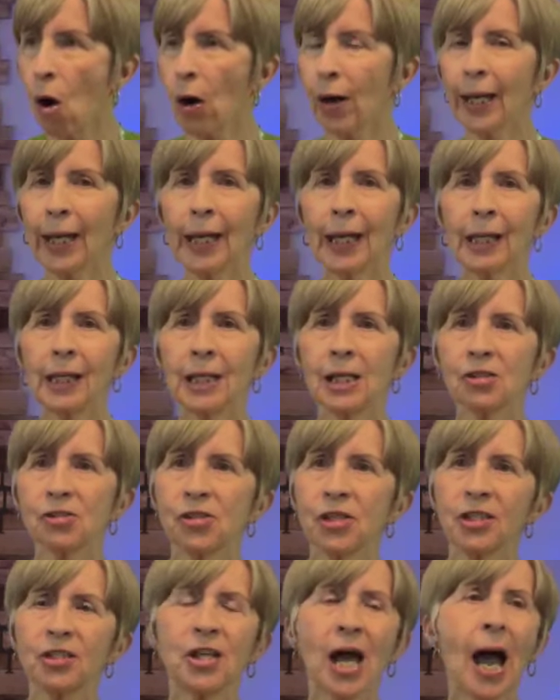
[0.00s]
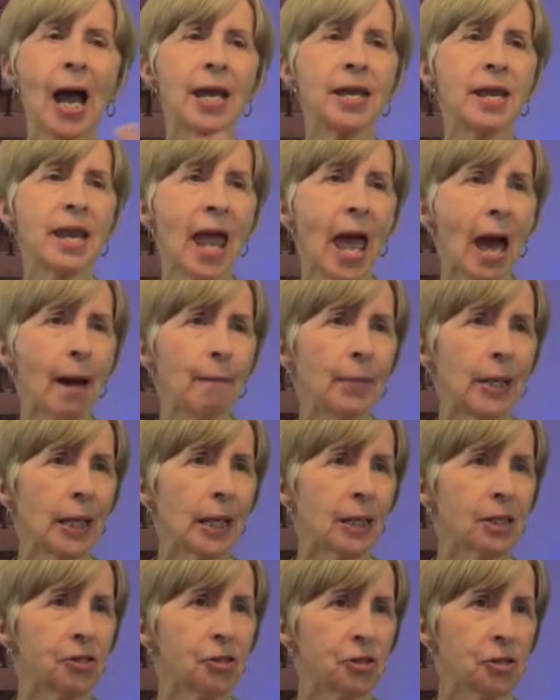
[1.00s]
or it is the
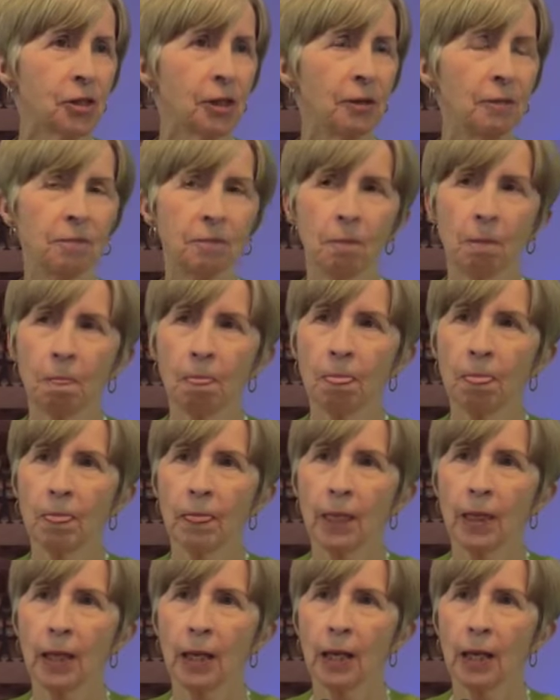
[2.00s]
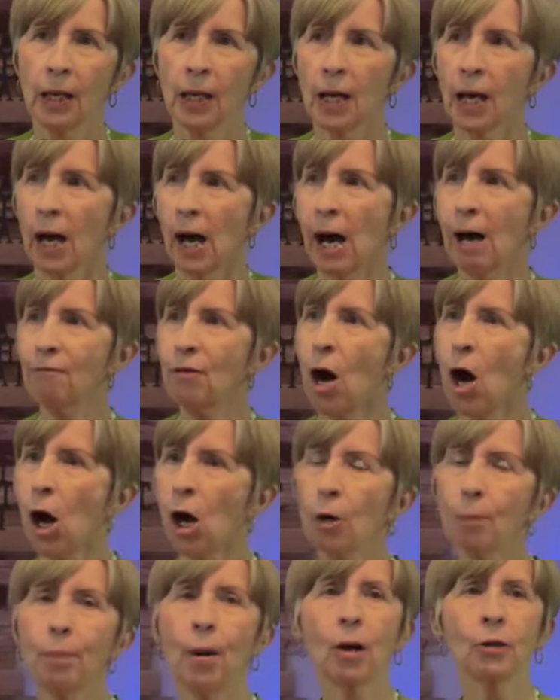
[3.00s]
dynamics of
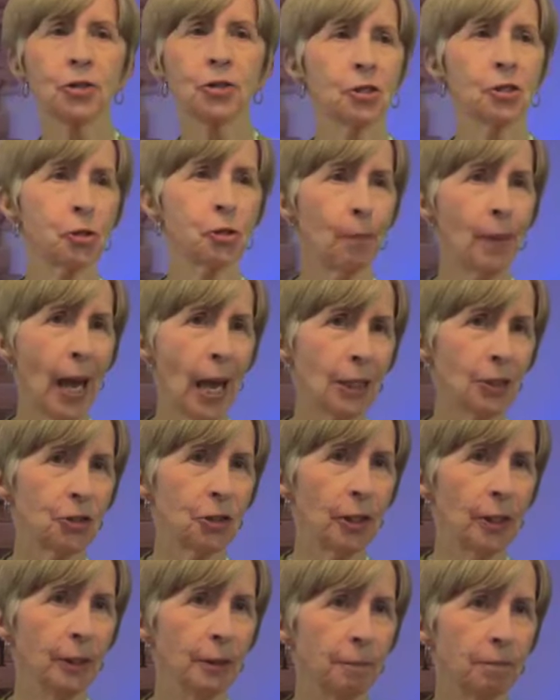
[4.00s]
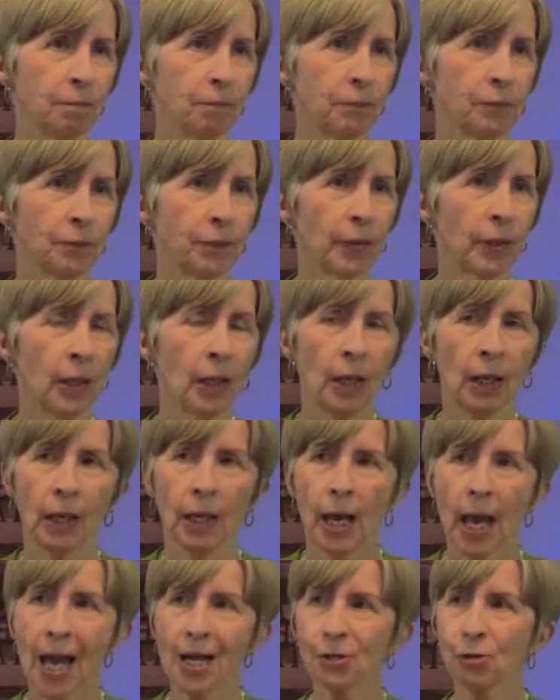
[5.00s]
our participation.
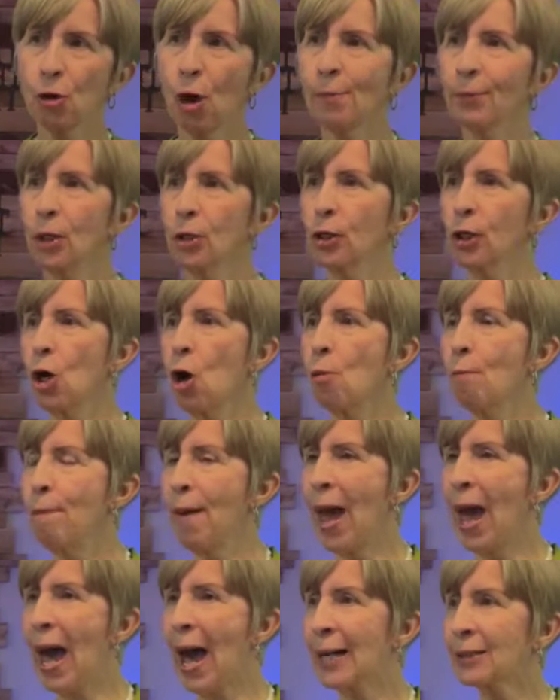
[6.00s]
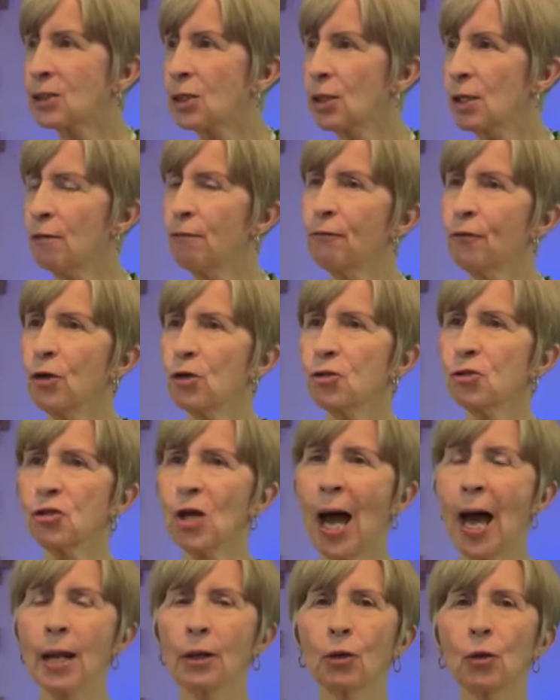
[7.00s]
And so I'm going to go back to the
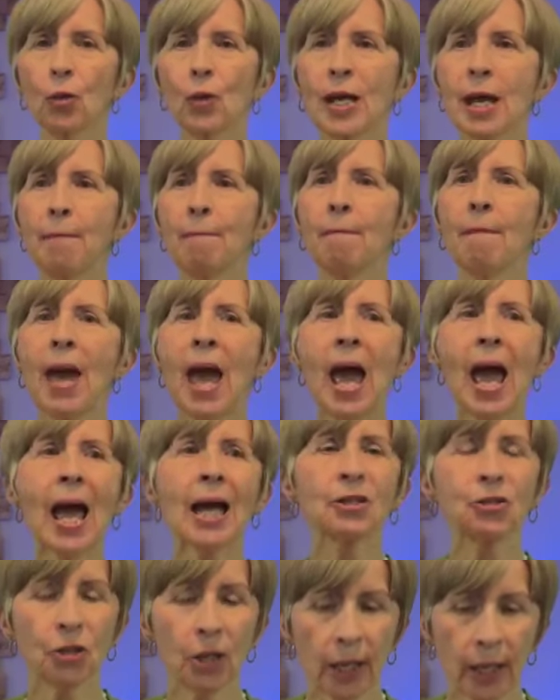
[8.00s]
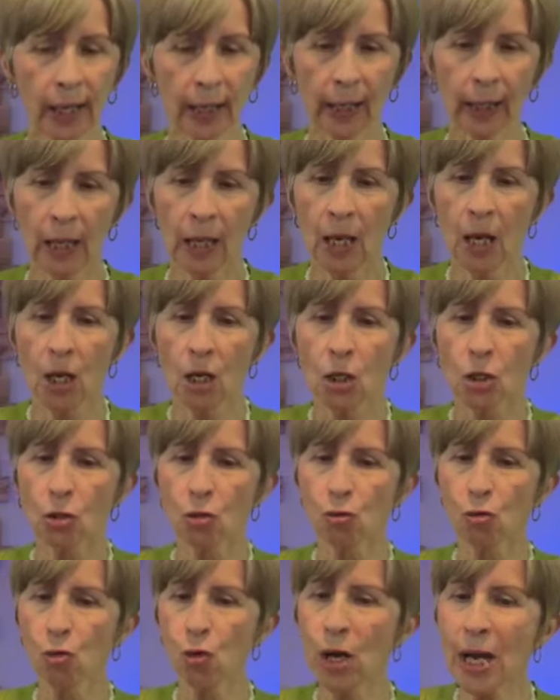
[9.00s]
first title, reimagining.
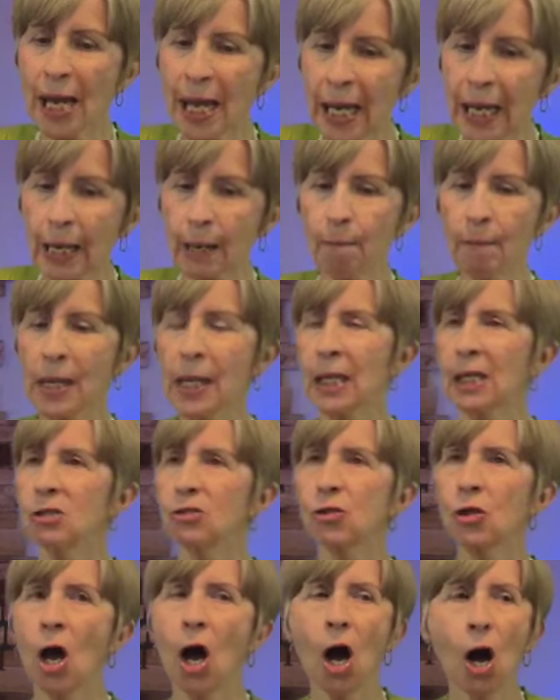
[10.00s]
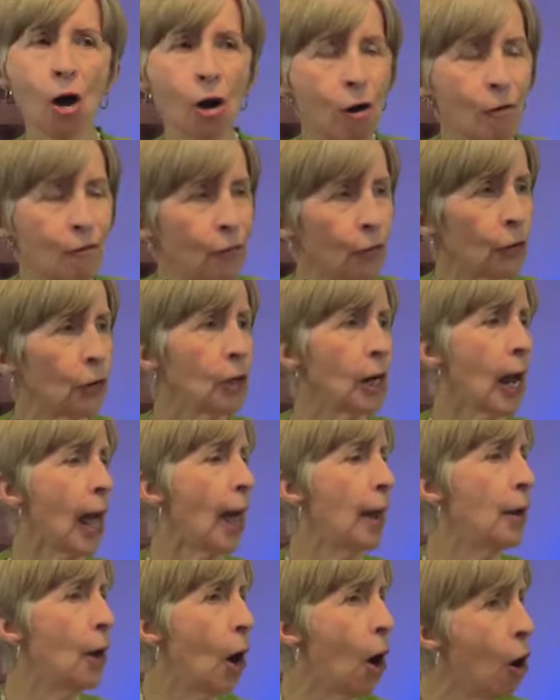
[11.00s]
Re means
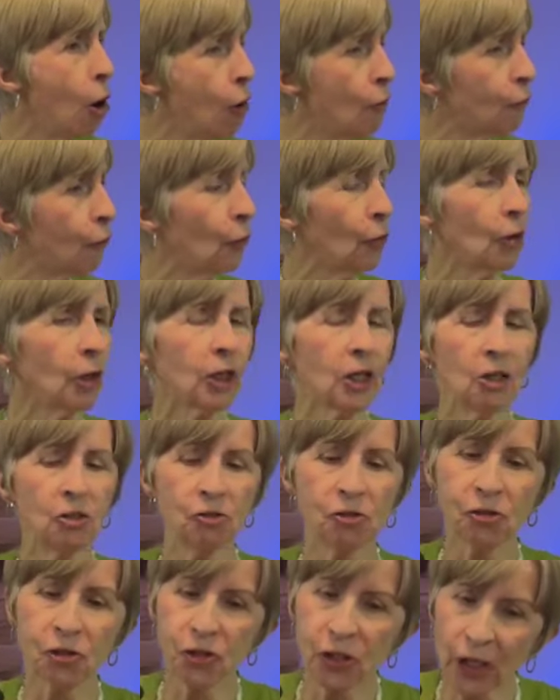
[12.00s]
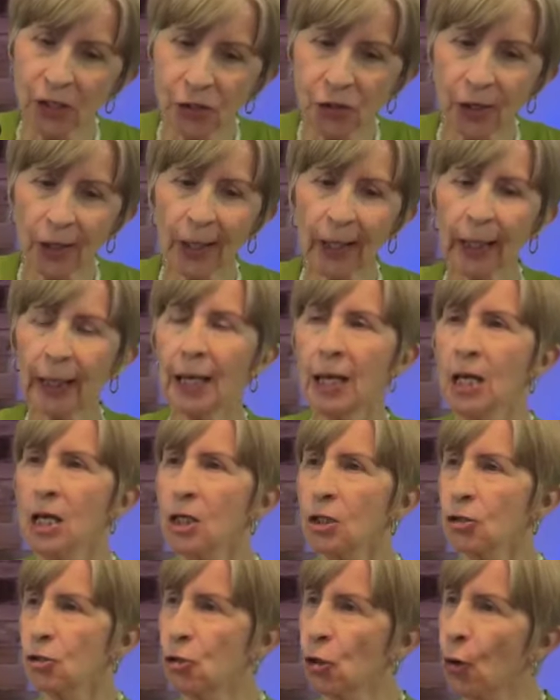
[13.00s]
over and over,
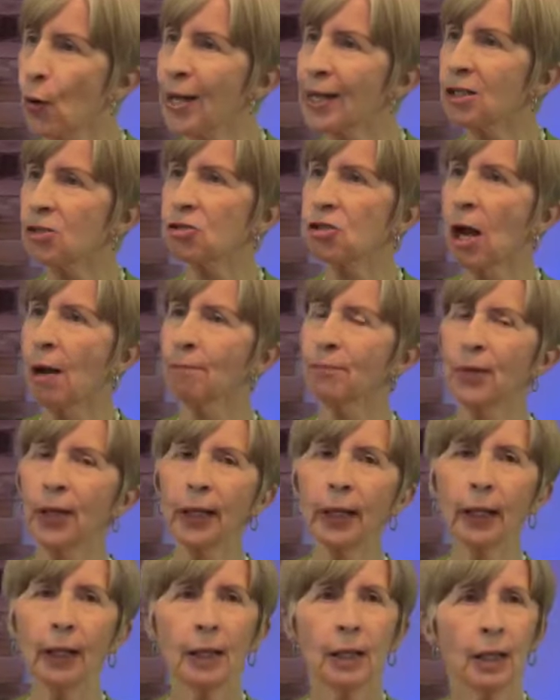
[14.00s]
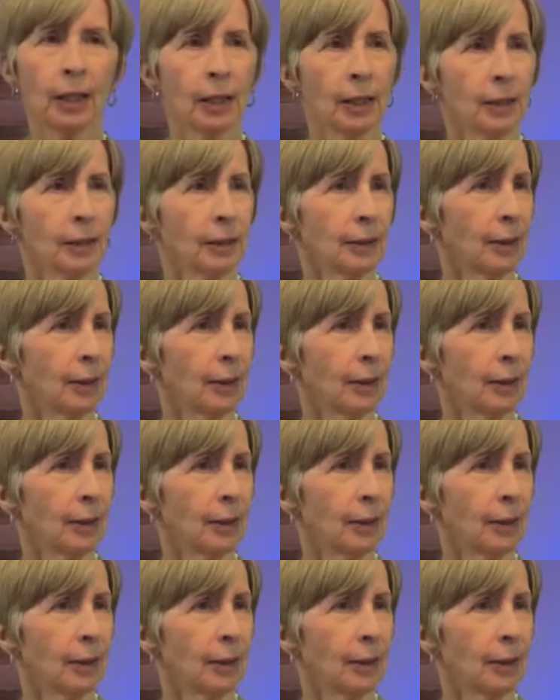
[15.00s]
consistently doing something